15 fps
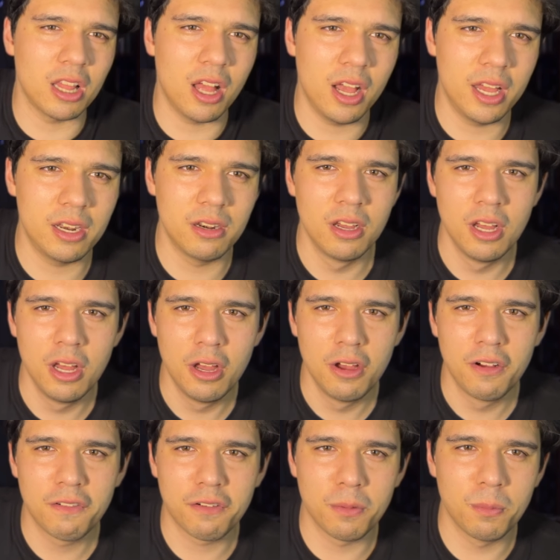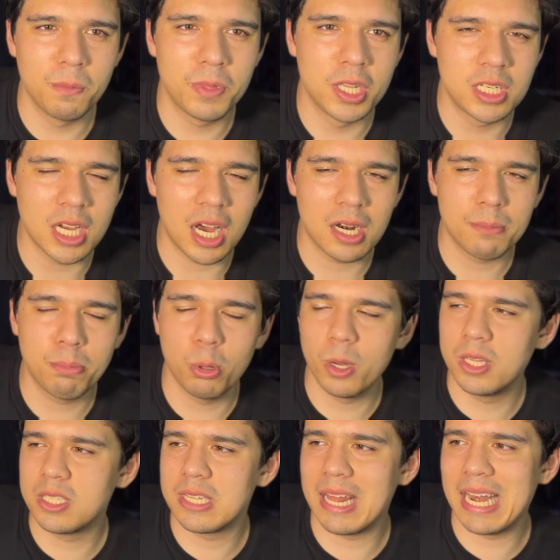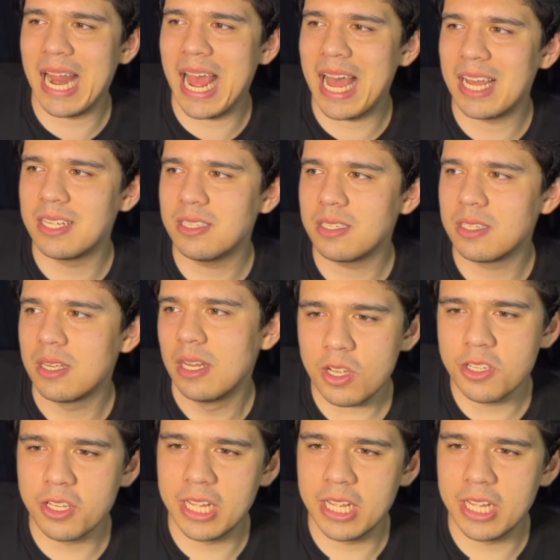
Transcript: line from the data points that it has. So